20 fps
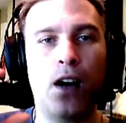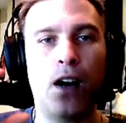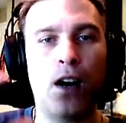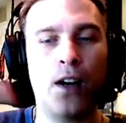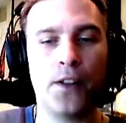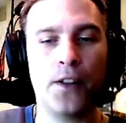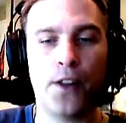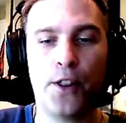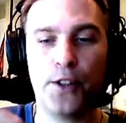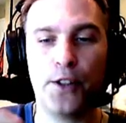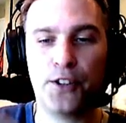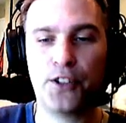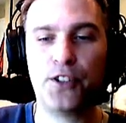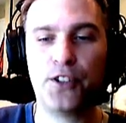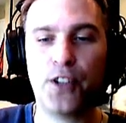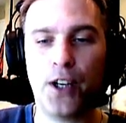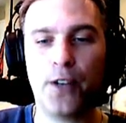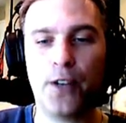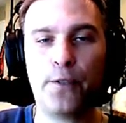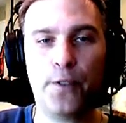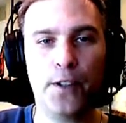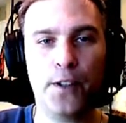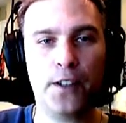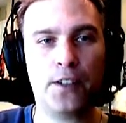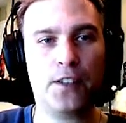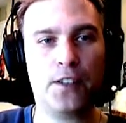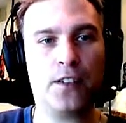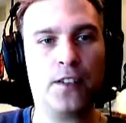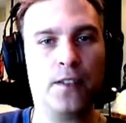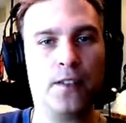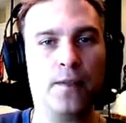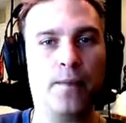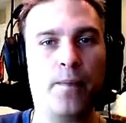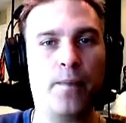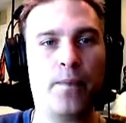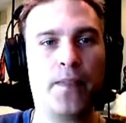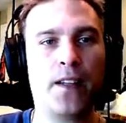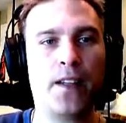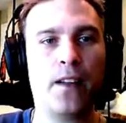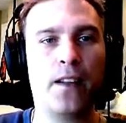on the surface
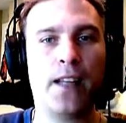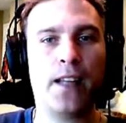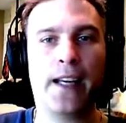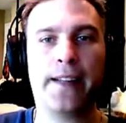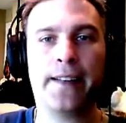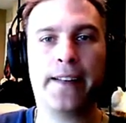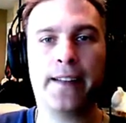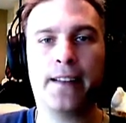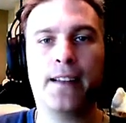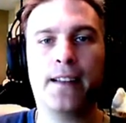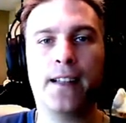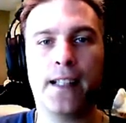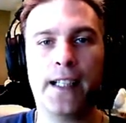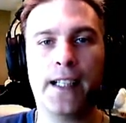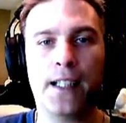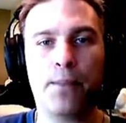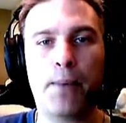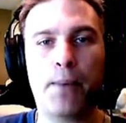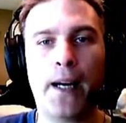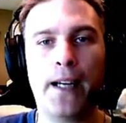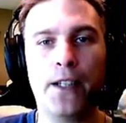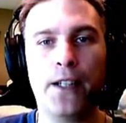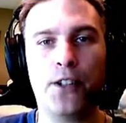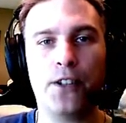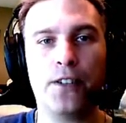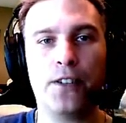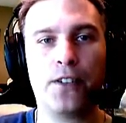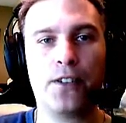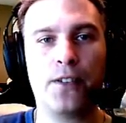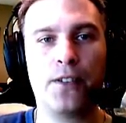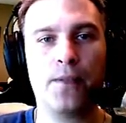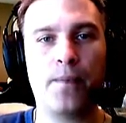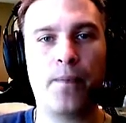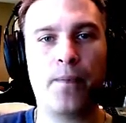than Leadpages.